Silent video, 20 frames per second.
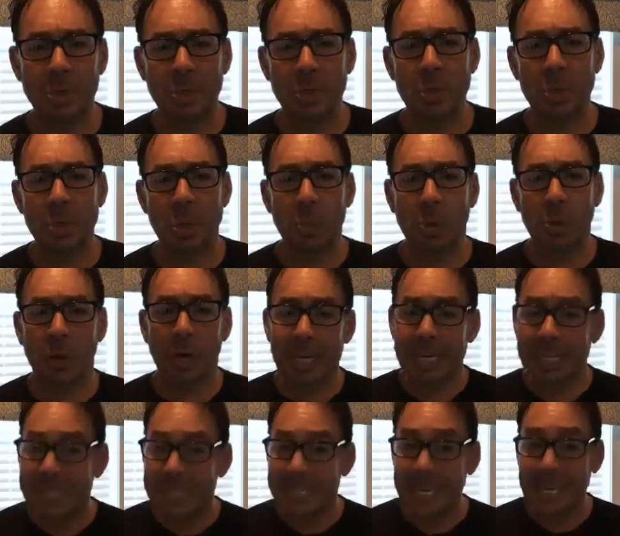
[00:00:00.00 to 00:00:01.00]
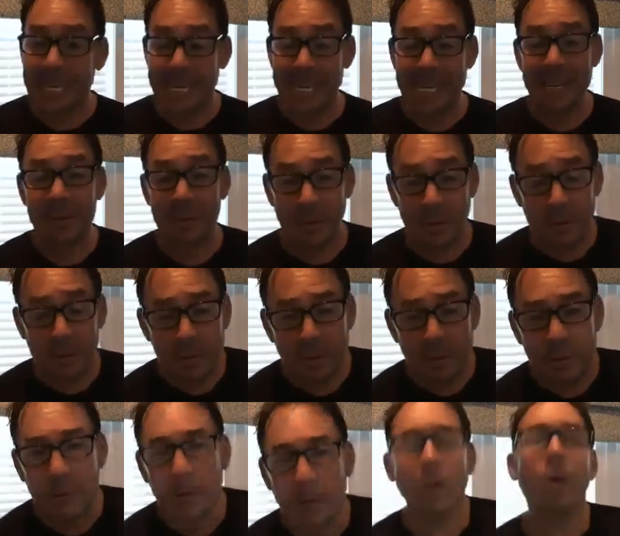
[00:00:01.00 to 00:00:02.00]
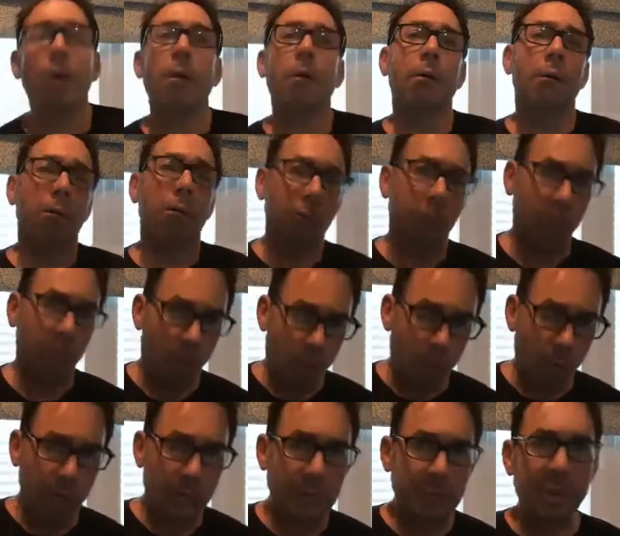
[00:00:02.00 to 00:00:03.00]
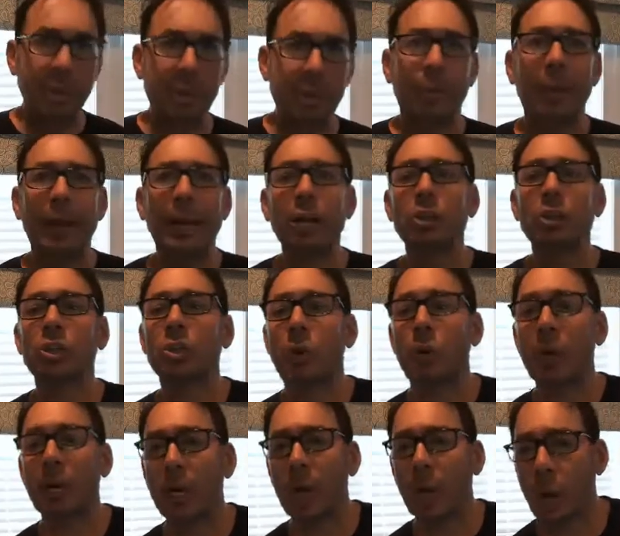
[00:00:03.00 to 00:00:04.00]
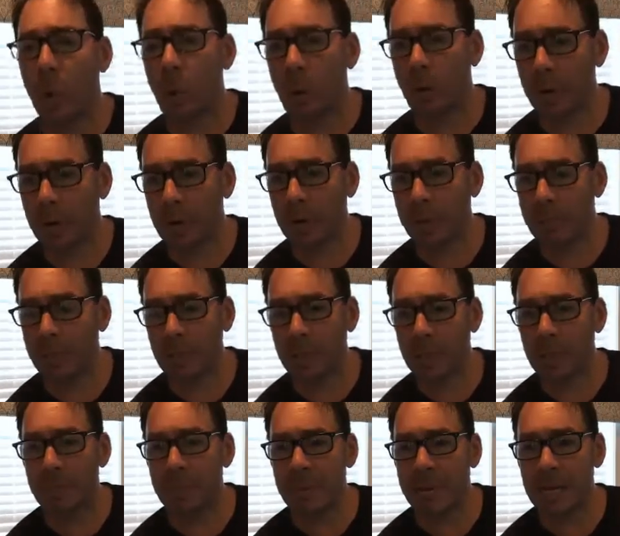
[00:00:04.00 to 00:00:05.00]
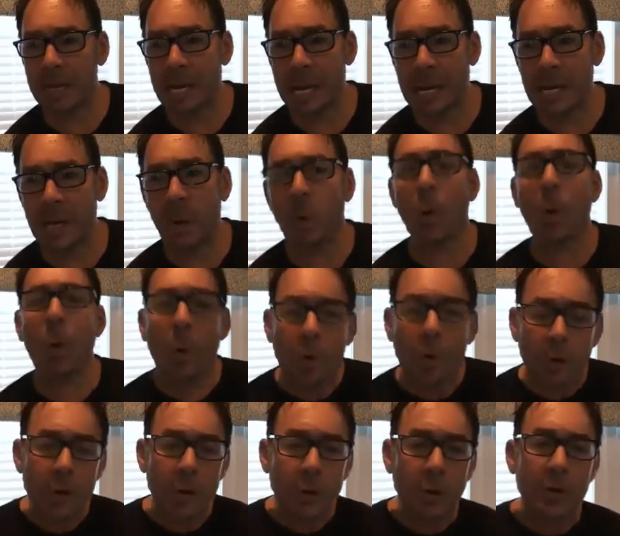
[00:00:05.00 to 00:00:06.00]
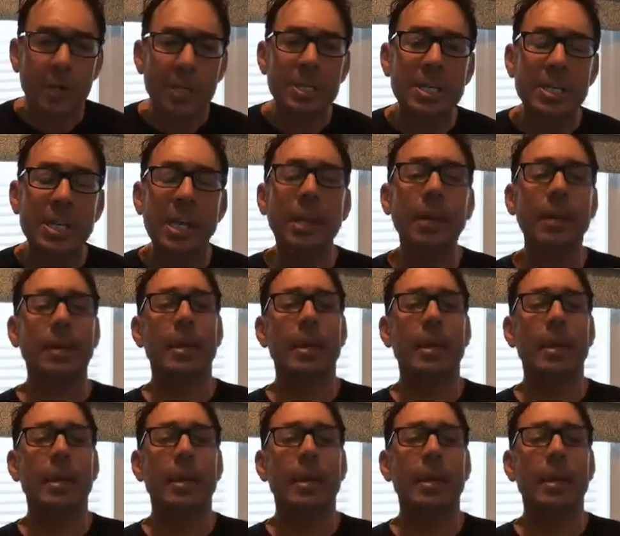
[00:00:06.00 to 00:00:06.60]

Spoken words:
So we're going to see either all these big players starting to lower their commission to meet need, or you're going to see